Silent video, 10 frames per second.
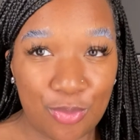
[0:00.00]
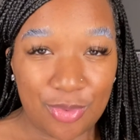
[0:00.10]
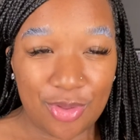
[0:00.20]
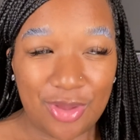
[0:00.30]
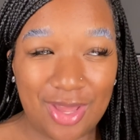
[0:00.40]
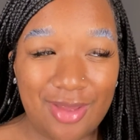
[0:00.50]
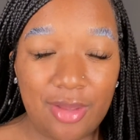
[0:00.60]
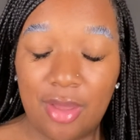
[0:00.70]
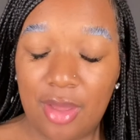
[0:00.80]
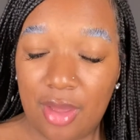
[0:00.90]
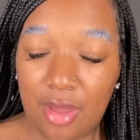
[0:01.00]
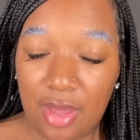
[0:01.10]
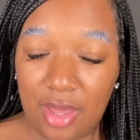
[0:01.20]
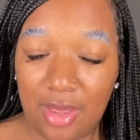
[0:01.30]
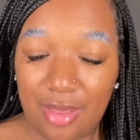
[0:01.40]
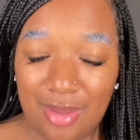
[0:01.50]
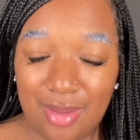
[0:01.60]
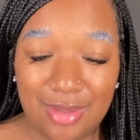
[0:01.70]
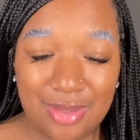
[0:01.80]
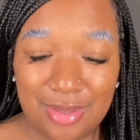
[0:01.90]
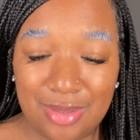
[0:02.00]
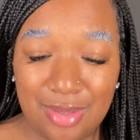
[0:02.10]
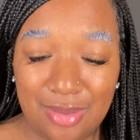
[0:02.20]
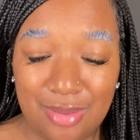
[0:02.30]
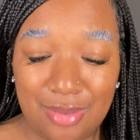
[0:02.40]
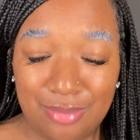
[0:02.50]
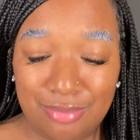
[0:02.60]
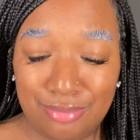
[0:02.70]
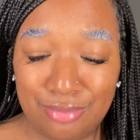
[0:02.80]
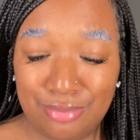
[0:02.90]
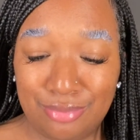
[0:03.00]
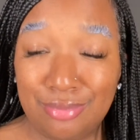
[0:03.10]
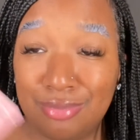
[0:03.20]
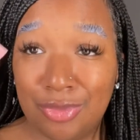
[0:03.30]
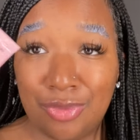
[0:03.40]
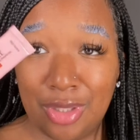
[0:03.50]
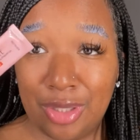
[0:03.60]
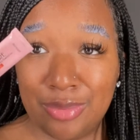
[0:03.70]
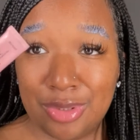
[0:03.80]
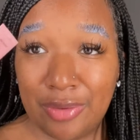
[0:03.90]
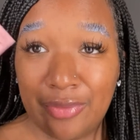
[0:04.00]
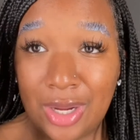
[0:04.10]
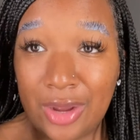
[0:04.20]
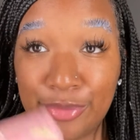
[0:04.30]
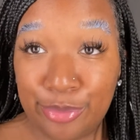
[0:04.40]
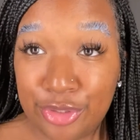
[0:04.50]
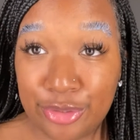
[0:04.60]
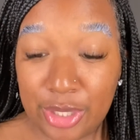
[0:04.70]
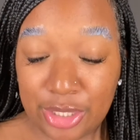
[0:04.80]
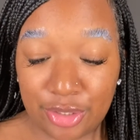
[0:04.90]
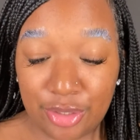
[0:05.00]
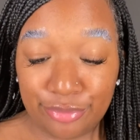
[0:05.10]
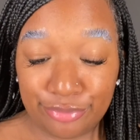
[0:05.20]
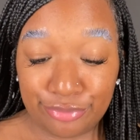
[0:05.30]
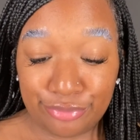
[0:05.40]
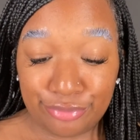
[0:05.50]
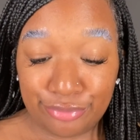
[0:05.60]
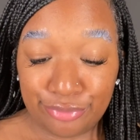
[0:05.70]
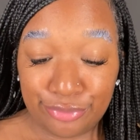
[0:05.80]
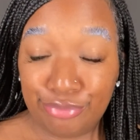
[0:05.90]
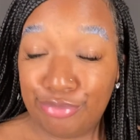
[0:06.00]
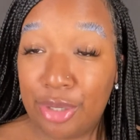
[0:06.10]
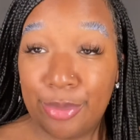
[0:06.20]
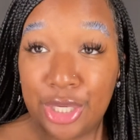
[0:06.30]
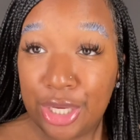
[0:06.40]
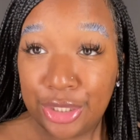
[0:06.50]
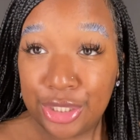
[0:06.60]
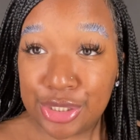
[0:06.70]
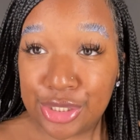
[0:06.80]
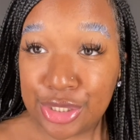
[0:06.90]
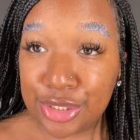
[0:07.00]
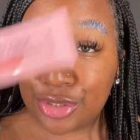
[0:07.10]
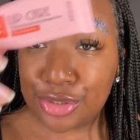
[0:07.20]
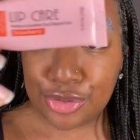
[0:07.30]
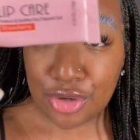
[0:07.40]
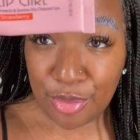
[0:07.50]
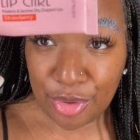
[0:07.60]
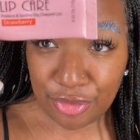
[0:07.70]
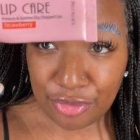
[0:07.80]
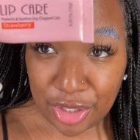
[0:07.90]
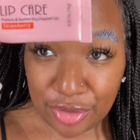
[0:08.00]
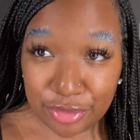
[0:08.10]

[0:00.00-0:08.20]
okay. And then this little lip stuff I got gonna be this pasta. Probably 99 cents. Strawberry flavor.